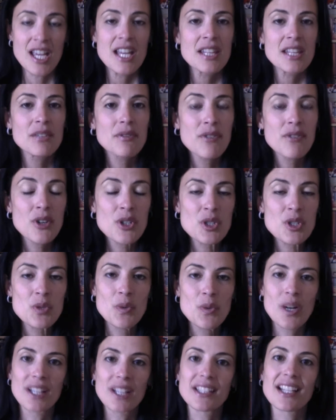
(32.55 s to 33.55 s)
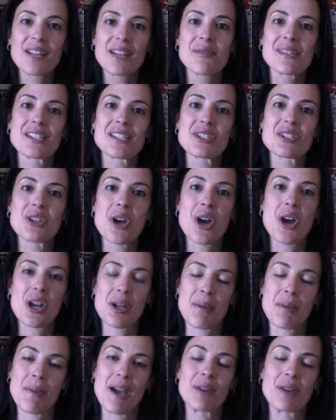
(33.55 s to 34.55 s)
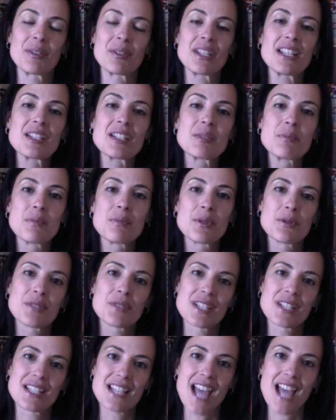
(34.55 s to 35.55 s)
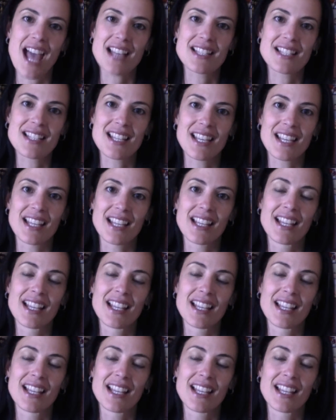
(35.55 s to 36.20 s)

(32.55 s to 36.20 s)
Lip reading: The first one that I want to talk about is multitasking.